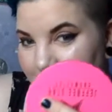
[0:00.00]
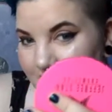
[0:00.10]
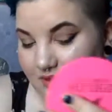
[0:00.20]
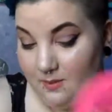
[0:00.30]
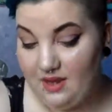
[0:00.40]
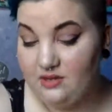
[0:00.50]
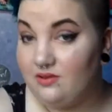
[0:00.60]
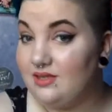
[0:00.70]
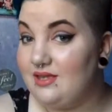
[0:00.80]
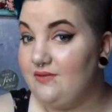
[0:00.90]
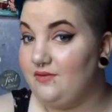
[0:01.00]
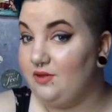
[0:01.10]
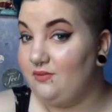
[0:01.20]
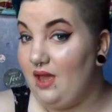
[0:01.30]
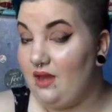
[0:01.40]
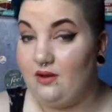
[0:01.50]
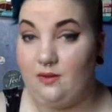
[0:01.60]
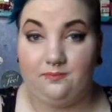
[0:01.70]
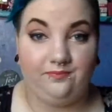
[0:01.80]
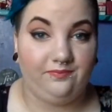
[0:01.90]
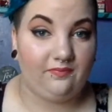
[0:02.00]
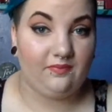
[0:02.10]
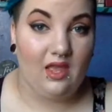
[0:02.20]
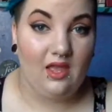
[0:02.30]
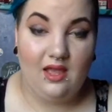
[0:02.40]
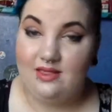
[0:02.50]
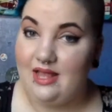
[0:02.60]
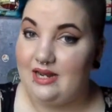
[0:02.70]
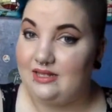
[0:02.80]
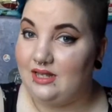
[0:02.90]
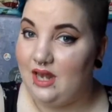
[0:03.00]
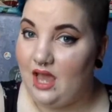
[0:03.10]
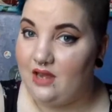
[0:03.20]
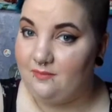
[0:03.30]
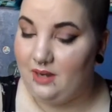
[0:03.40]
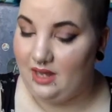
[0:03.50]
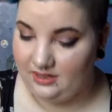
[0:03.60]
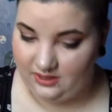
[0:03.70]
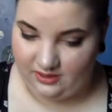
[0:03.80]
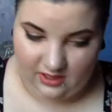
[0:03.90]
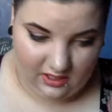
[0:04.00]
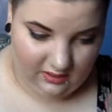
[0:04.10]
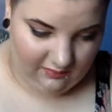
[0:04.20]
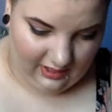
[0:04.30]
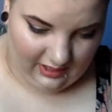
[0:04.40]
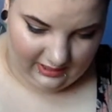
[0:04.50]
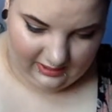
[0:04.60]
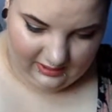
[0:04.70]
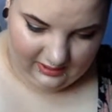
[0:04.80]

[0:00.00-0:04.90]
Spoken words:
So I might do it this afternoon. I don't know. That is a lot of blush. Alright.